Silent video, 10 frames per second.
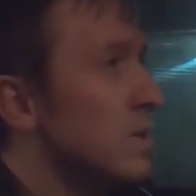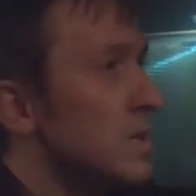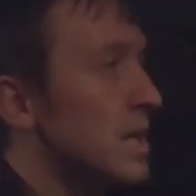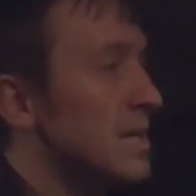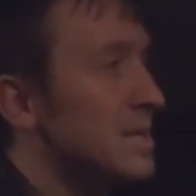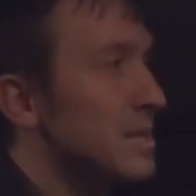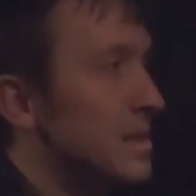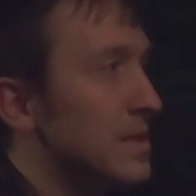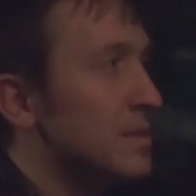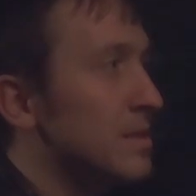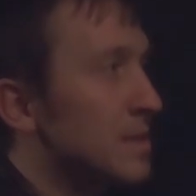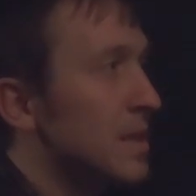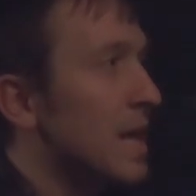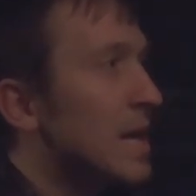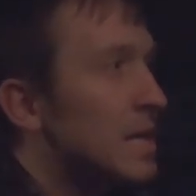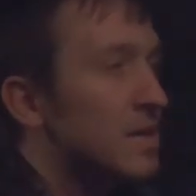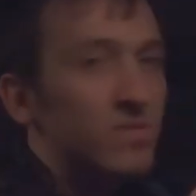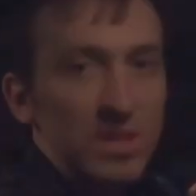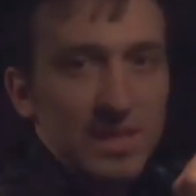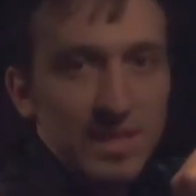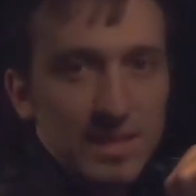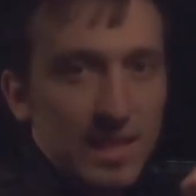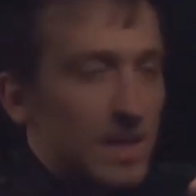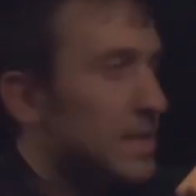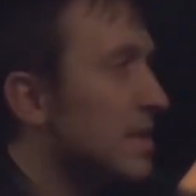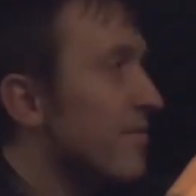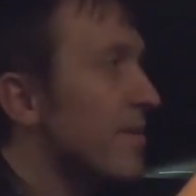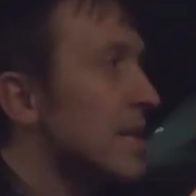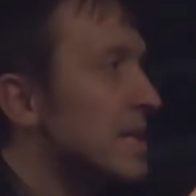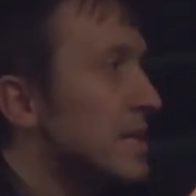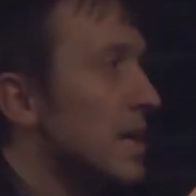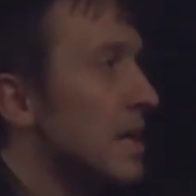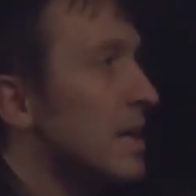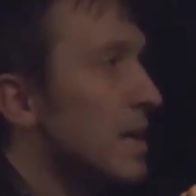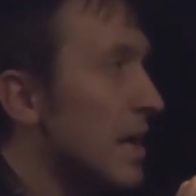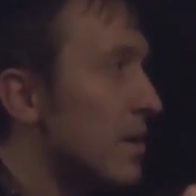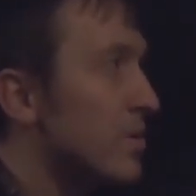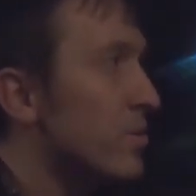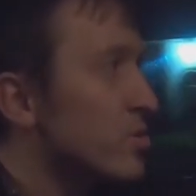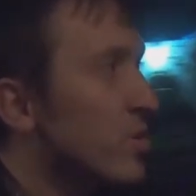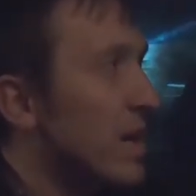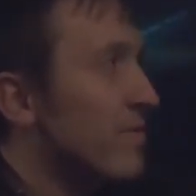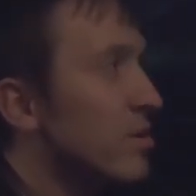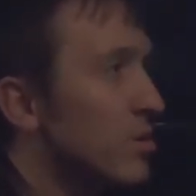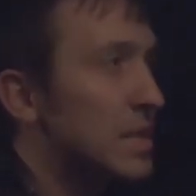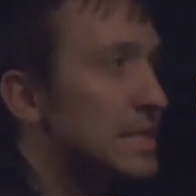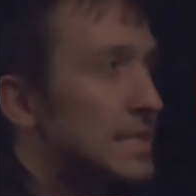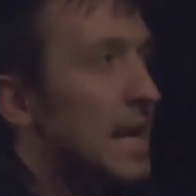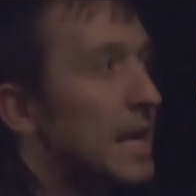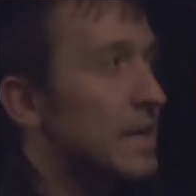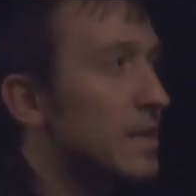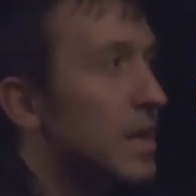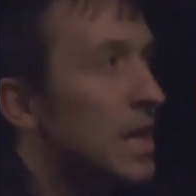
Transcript: Like, it kind of gives you the sensation, the feeling that kind of how you're driving on the sand.